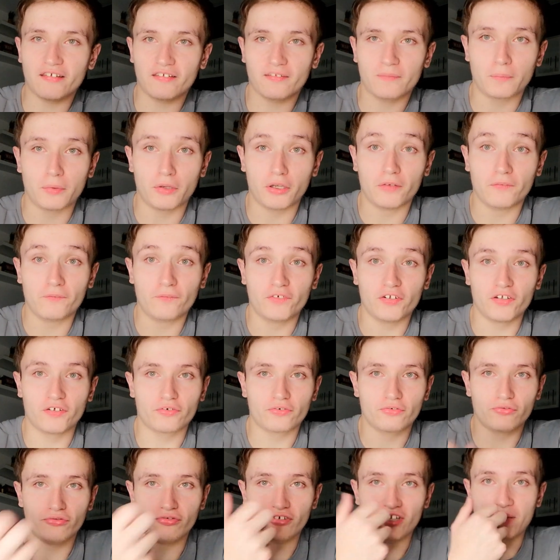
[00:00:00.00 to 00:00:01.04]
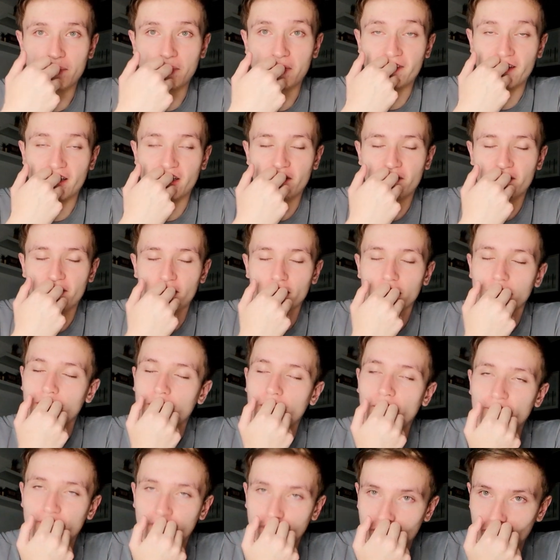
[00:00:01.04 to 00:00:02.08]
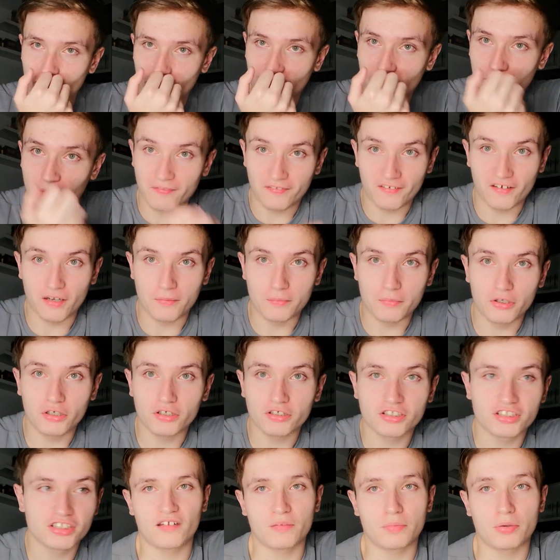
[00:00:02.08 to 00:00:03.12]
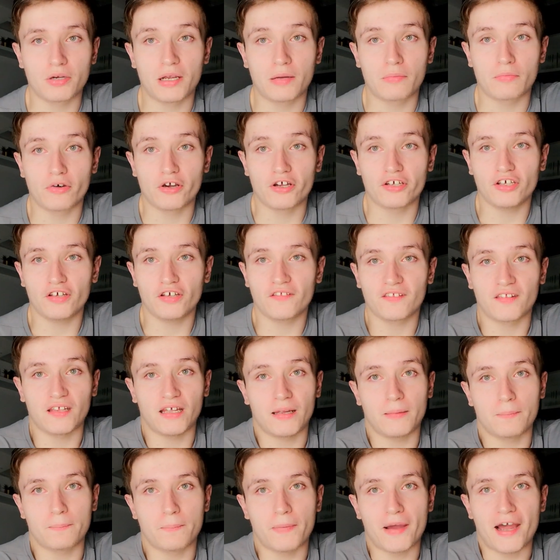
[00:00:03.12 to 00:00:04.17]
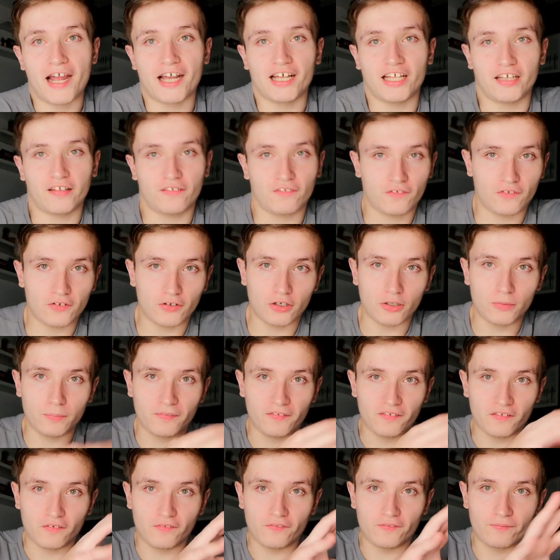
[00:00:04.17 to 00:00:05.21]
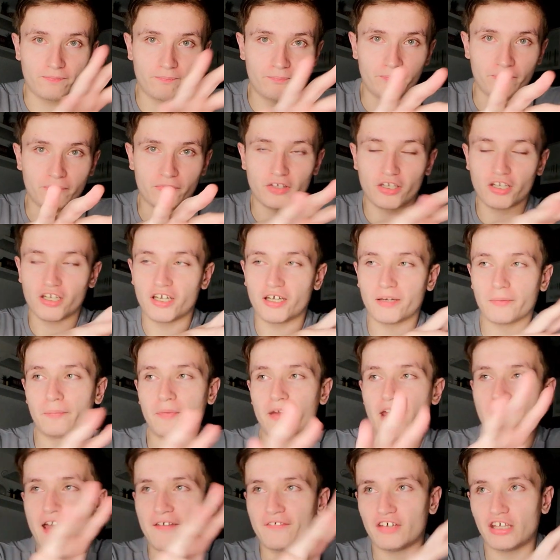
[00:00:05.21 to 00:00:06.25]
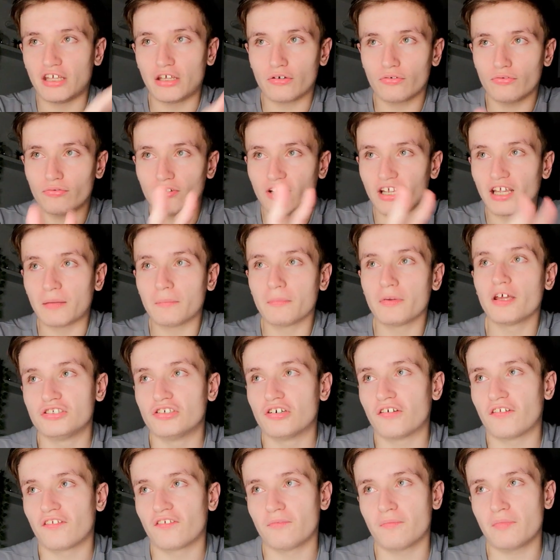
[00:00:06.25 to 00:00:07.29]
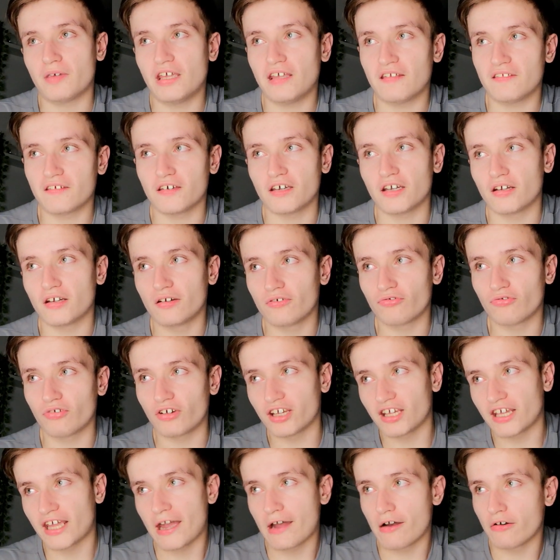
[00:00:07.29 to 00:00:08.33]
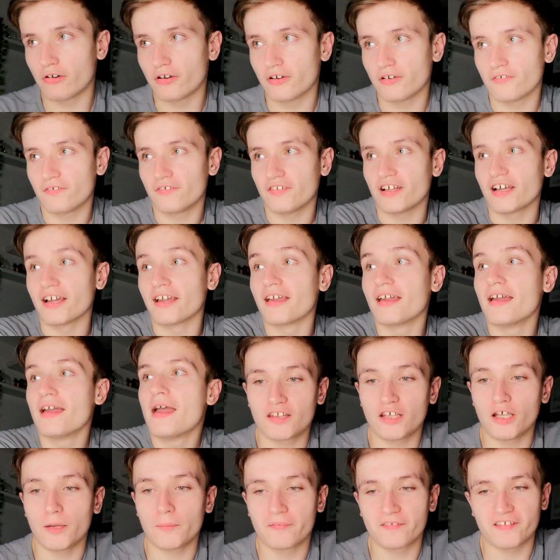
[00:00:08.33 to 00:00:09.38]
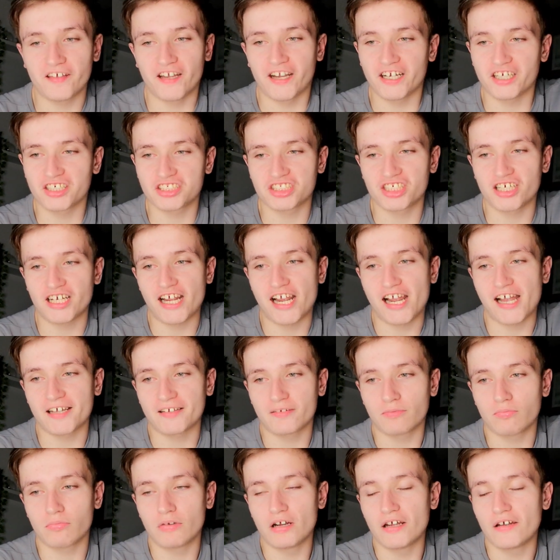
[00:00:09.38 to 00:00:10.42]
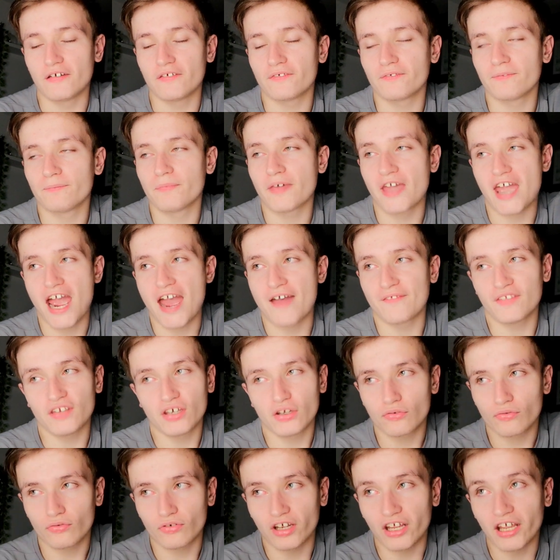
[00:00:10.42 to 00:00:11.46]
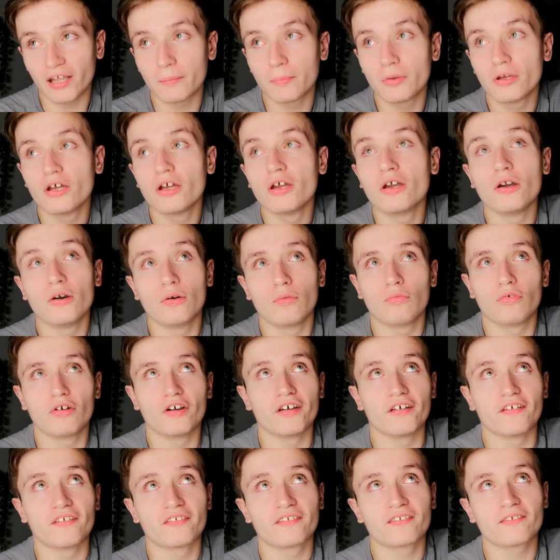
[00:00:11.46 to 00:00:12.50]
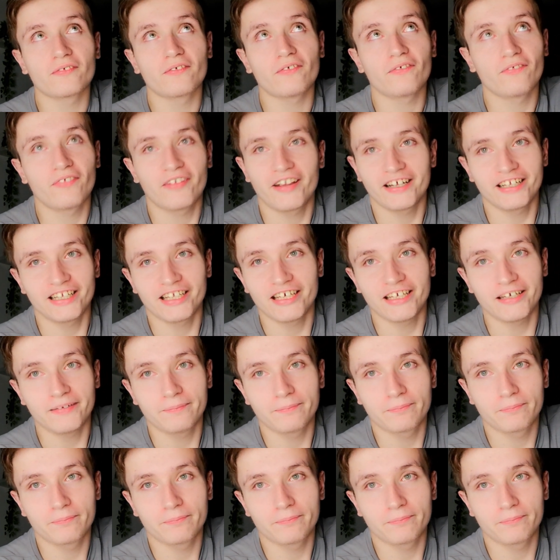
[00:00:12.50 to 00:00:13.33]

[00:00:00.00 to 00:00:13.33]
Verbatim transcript: a spoonful of cream because I used to love the cream so much, to the point where I used to like buy like tubs of um heavy cream just for me to drink out of. Like the obsession I had with heavy cream was really